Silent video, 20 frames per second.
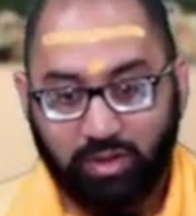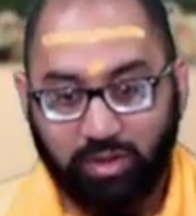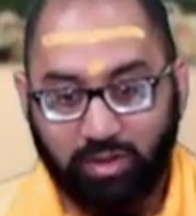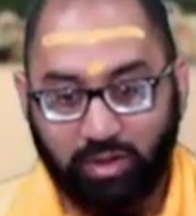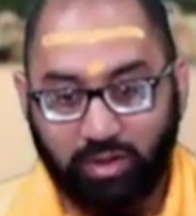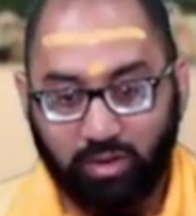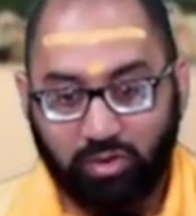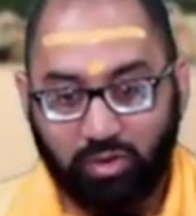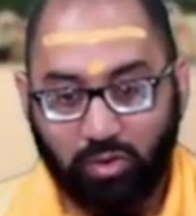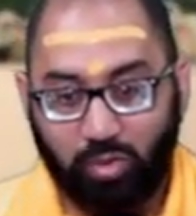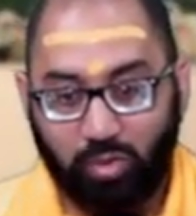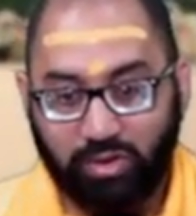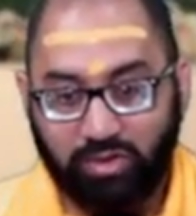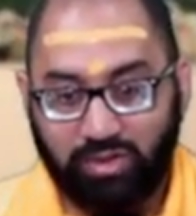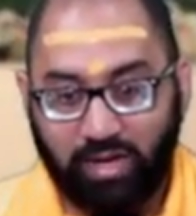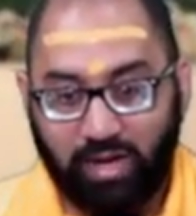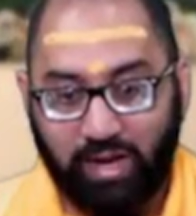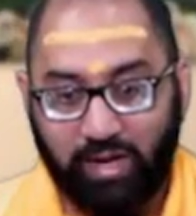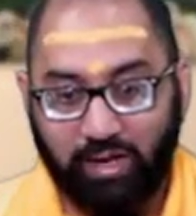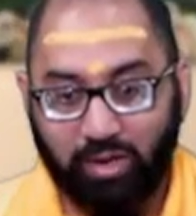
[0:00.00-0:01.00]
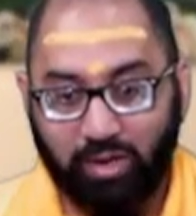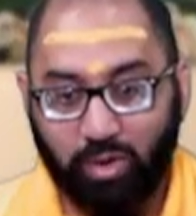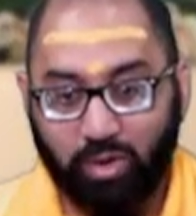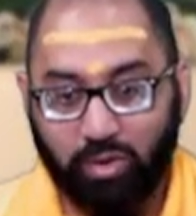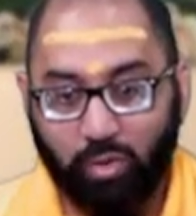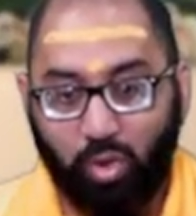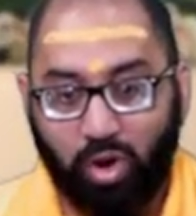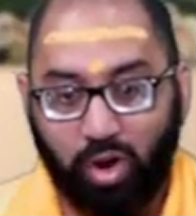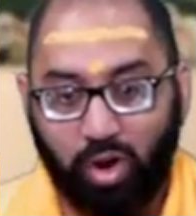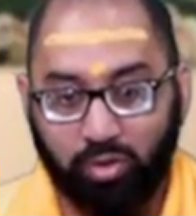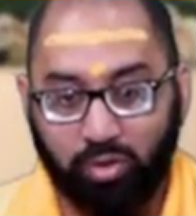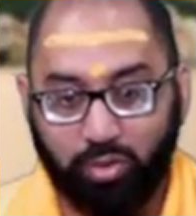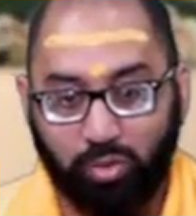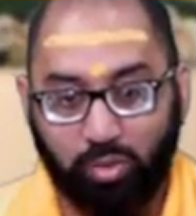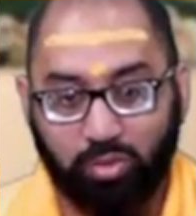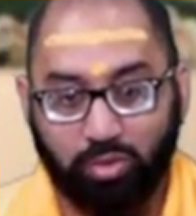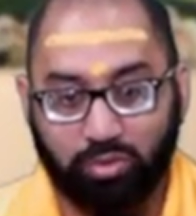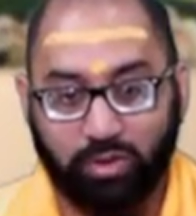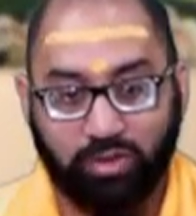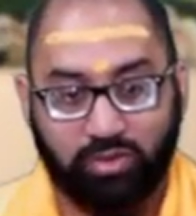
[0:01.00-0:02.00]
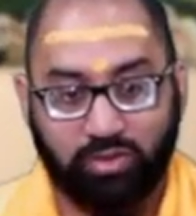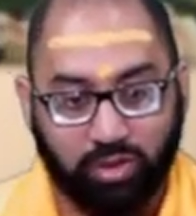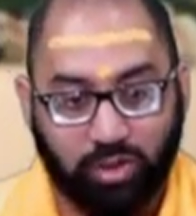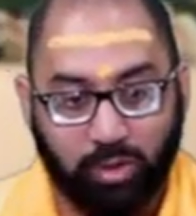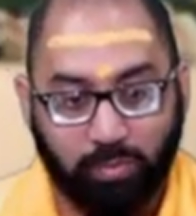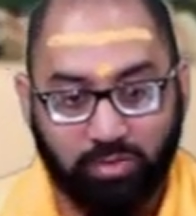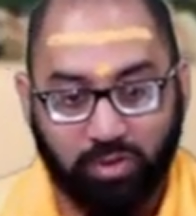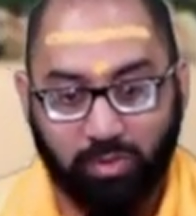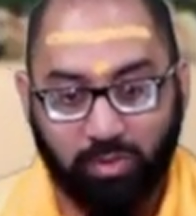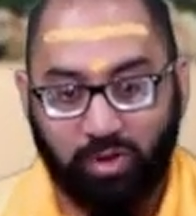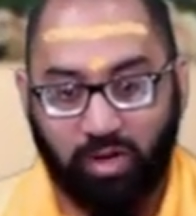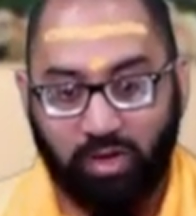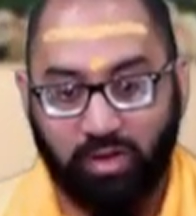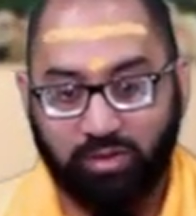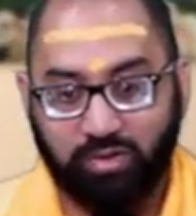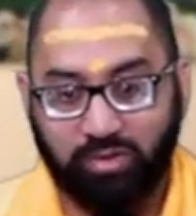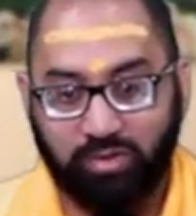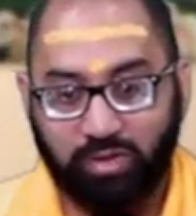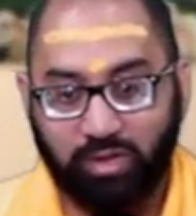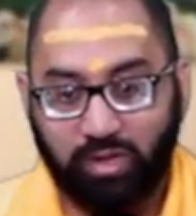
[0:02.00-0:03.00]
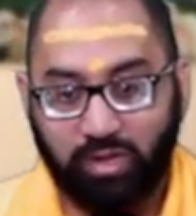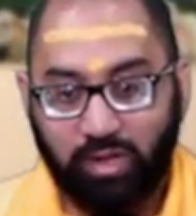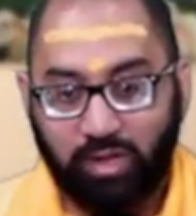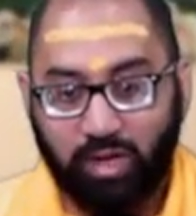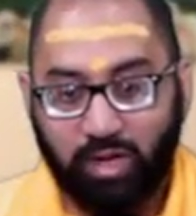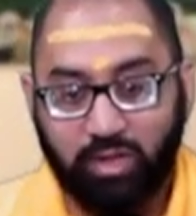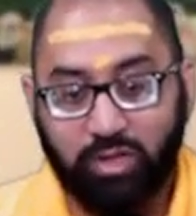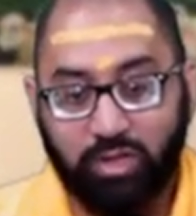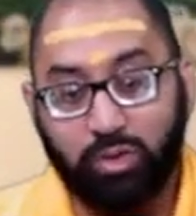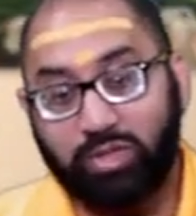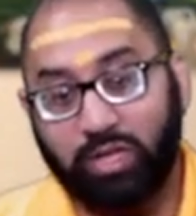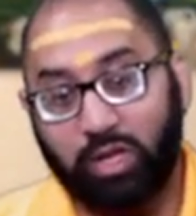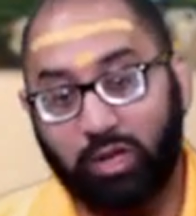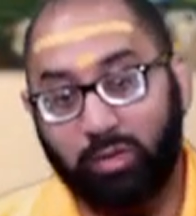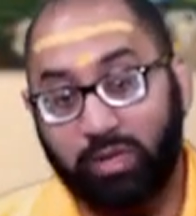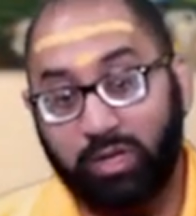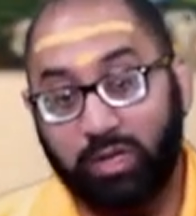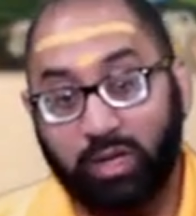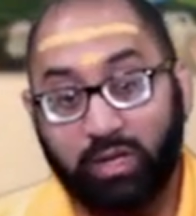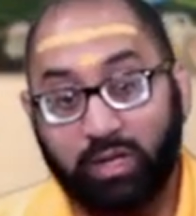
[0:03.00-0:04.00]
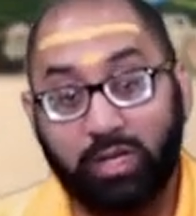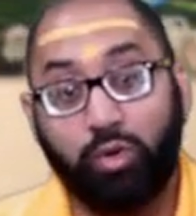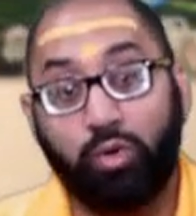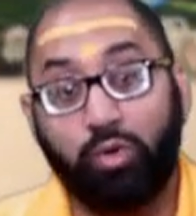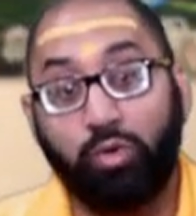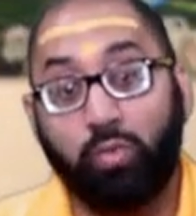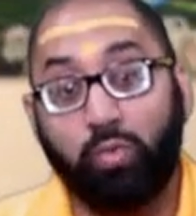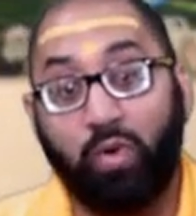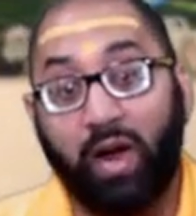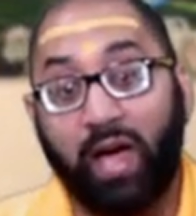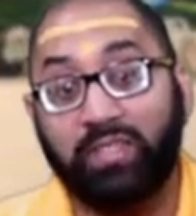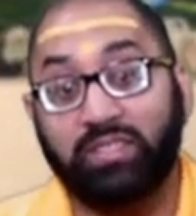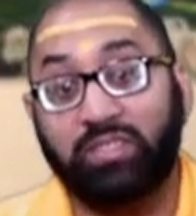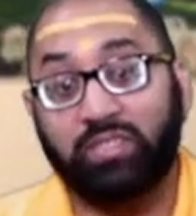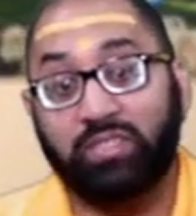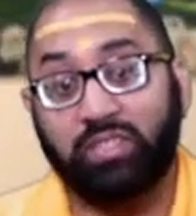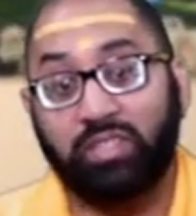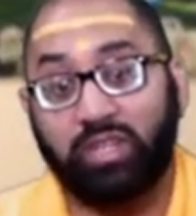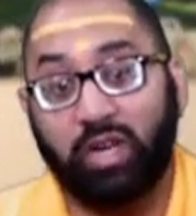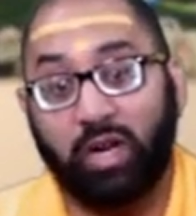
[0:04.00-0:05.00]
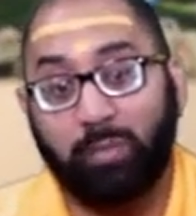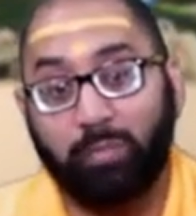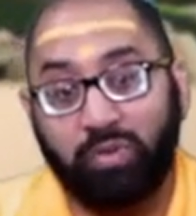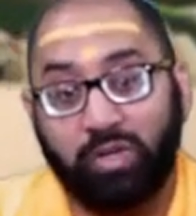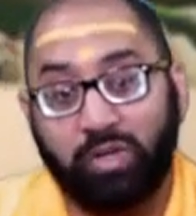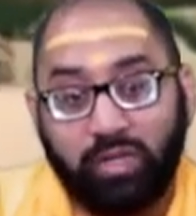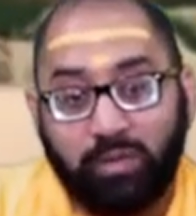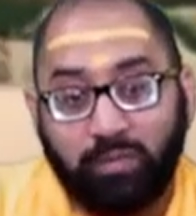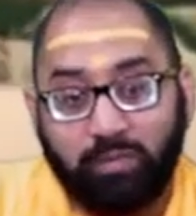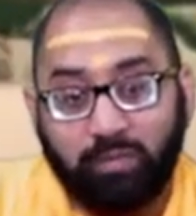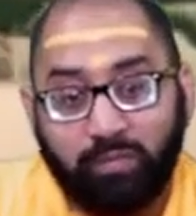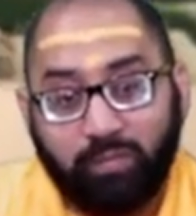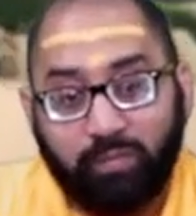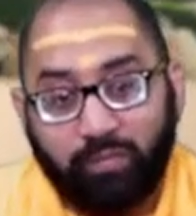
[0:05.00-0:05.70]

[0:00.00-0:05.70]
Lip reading: They're the ones that hang around the water cooler trying to suck up to the boss. And you tell me, Huddy, who rises in a company?